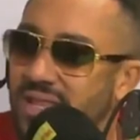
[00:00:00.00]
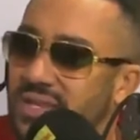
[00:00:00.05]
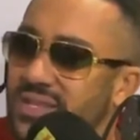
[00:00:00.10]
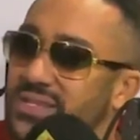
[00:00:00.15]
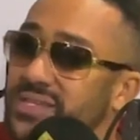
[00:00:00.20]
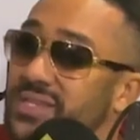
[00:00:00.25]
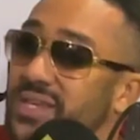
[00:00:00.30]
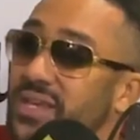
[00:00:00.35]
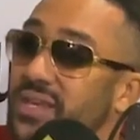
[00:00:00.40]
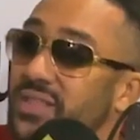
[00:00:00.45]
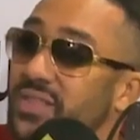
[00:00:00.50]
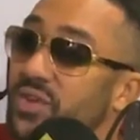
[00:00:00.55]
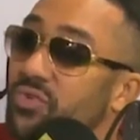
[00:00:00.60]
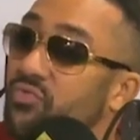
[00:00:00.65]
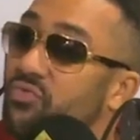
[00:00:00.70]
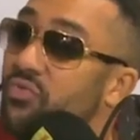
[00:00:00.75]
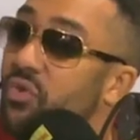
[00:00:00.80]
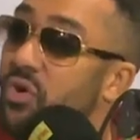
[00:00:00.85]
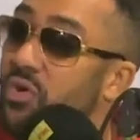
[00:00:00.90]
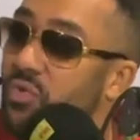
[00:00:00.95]
didn't see
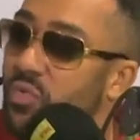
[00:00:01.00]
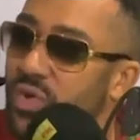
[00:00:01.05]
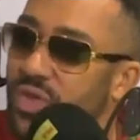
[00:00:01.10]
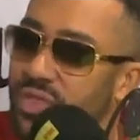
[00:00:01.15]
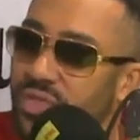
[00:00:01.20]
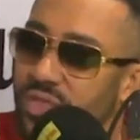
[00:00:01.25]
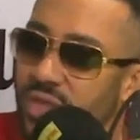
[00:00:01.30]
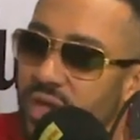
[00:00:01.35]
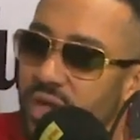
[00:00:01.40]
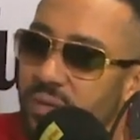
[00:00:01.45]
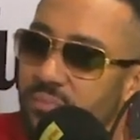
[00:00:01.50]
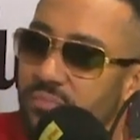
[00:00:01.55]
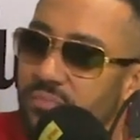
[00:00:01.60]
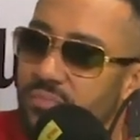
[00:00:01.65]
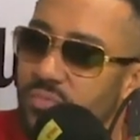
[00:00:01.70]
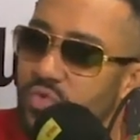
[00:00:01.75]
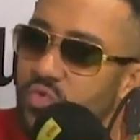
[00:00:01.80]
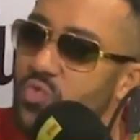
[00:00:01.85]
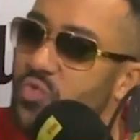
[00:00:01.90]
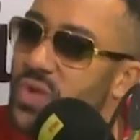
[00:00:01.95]
anything wrong with
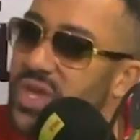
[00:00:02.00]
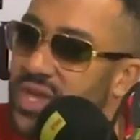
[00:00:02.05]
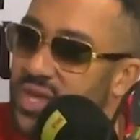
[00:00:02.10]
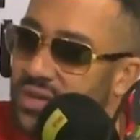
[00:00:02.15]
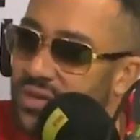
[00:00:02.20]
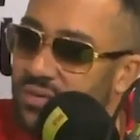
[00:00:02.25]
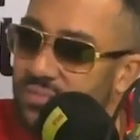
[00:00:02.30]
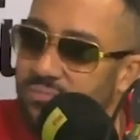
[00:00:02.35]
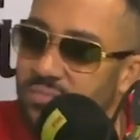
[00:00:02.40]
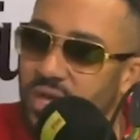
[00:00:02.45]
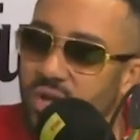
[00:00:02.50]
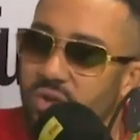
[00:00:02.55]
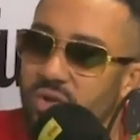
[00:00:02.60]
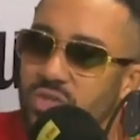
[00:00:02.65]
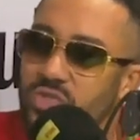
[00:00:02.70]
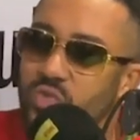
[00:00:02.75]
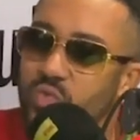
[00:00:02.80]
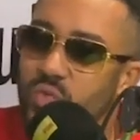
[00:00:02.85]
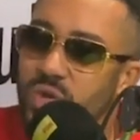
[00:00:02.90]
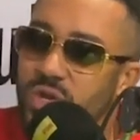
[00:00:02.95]
weed
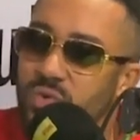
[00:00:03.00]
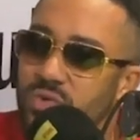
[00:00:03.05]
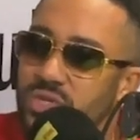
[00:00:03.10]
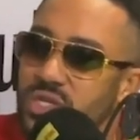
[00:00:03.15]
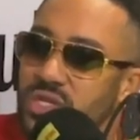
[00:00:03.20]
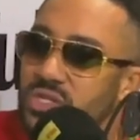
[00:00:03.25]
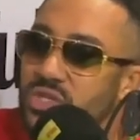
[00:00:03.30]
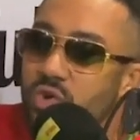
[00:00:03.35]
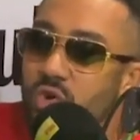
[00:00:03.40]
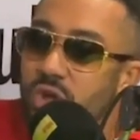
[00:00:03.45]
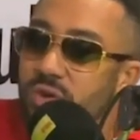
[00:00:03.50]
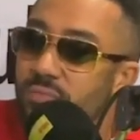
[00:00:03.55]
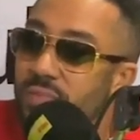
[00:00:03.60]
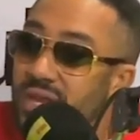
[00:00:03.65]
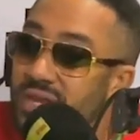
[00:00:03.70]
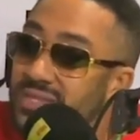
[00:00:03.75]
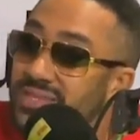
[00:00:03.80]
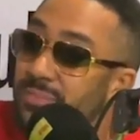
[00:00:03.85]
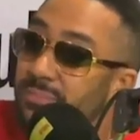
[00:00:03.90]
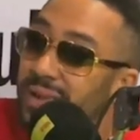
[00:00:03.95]
because weed is God
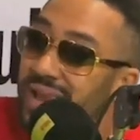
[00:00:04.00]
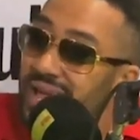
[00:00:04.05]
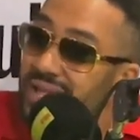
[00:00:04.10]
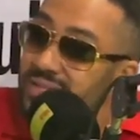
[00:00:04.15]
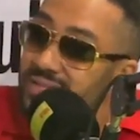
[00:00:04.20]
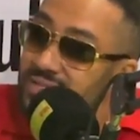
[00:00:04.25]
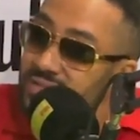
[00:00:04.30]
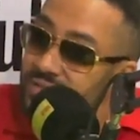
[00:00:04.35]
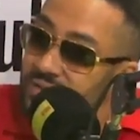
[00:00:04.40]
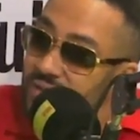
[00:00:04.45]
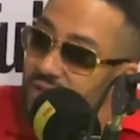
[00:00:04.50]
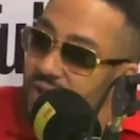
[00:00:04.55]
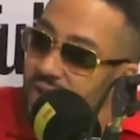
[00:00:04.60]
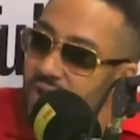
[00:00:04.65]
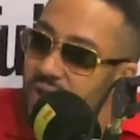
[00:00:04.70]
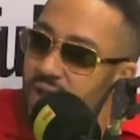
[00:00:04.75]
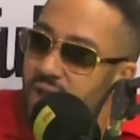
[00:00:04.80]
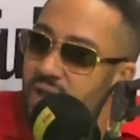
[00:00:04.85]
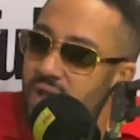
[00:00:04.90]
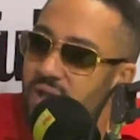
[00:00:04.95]
made as a plant
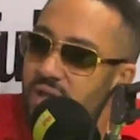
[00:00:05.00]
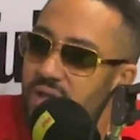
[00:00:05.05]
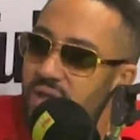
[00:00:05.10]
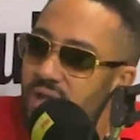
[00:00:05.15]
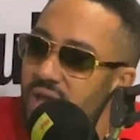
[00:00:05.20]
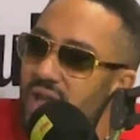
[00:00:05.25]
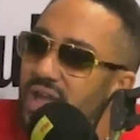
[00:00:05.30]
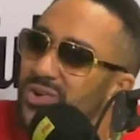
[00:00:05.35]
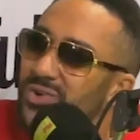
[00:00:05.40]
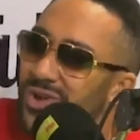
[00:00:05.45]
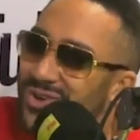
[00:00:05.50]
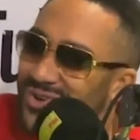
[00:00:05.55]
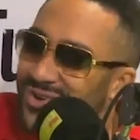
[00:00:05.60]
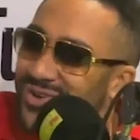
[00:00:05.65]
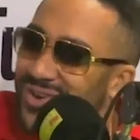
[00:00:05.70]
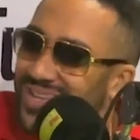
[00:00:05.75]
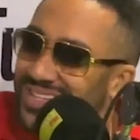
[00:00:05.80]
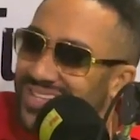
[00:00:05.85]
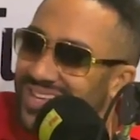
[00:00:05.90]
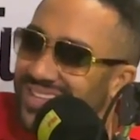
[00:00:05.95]
and God
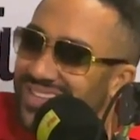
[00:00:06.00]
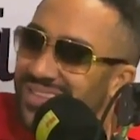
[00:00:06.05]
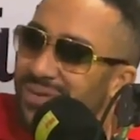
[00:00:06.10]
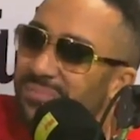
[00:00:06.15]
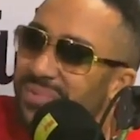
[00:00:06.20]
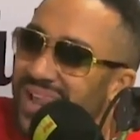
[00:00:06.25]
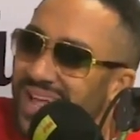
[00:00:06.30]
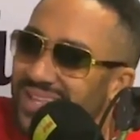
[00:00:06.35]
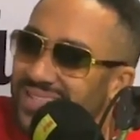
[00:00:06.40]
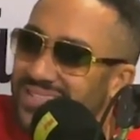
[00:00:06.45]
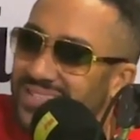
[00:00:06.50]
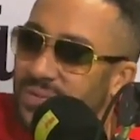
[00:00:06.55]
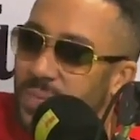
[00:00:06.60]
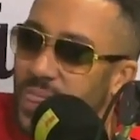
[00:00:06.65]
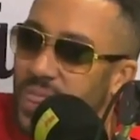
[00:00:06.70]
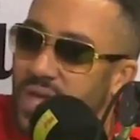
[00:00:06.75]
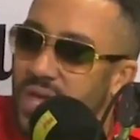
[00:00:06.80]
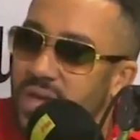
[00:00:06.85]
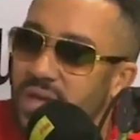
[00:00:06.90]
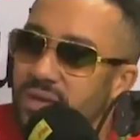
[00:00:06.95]
created the plant,
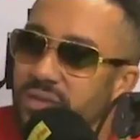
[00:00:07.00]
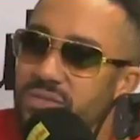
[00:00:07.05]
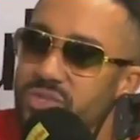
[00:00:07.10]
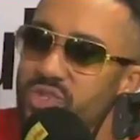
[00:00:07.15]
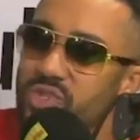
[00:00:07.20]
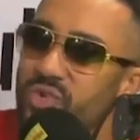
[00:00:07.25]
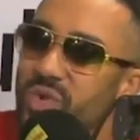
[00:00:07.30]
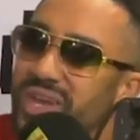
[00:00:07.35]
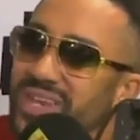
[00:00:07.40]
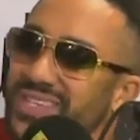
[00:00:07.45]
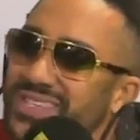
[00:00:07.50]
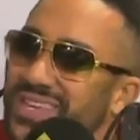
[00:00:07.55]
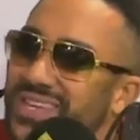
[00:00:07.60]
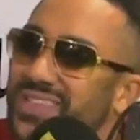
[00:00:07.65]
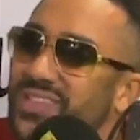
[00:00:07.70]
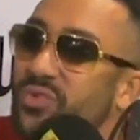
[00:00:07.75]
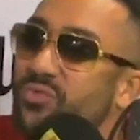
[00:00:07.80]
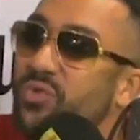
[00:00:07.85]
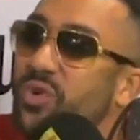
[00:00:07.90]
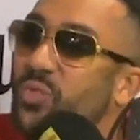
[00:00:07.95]
so I didn't see
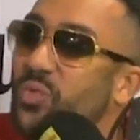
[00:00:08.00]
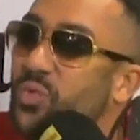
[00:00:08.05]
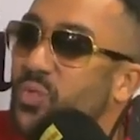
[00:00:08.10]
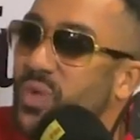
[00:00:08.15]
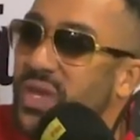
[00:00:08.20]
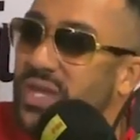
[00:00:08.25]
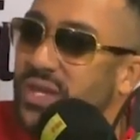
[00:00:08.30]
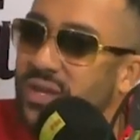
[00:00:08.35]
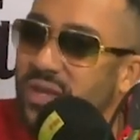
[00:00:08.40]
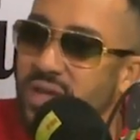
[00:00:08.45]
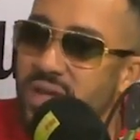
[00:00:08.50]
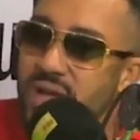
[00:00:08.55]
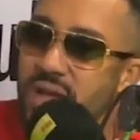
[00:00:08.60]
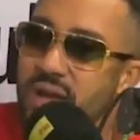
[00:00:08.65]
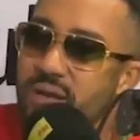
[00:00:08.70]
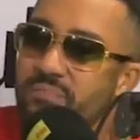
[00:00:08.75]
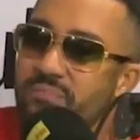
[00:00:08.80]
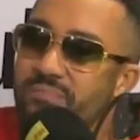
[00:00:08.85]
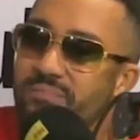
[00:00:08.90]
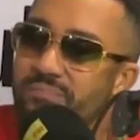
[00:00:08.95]
anything wrong with weed.
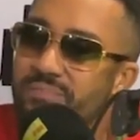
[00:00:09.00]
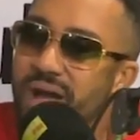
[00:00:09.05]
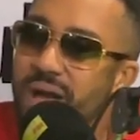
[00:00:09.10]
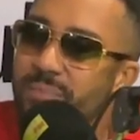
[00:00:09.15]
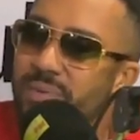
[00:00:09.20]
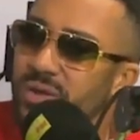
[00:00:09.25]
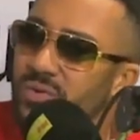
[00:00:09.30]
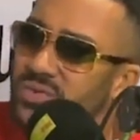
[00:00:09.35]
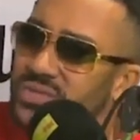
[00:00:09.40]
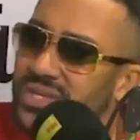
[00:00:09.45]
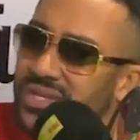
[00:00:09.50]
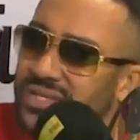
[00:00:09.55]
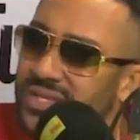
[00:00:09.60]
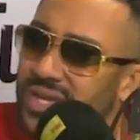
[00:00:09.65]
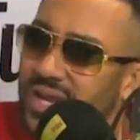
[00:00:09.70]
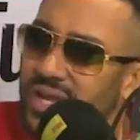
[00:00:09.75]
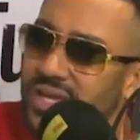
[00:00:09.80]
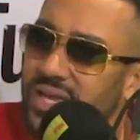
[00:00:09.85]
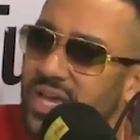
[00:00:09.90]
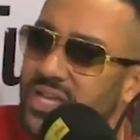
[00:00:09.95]
Abeku
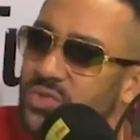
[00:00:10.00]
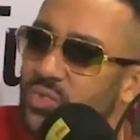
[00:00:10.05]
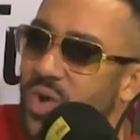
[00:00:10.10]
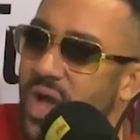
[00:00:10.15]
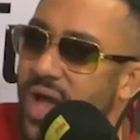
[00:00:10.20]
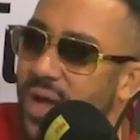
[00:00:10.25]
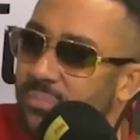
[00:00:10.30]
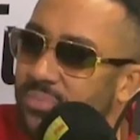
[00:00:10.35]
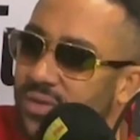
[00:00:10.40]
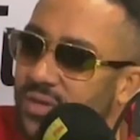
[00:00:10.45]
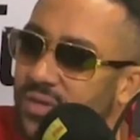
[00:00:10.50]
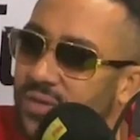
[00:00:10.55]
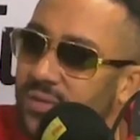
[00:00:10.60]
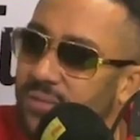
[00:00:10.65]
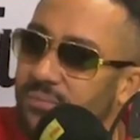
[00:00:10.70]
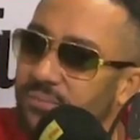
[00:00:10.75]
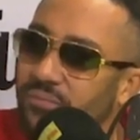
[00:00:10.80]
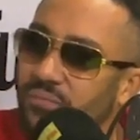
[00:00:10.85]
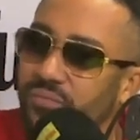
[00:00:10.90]
Santana, guess what happened?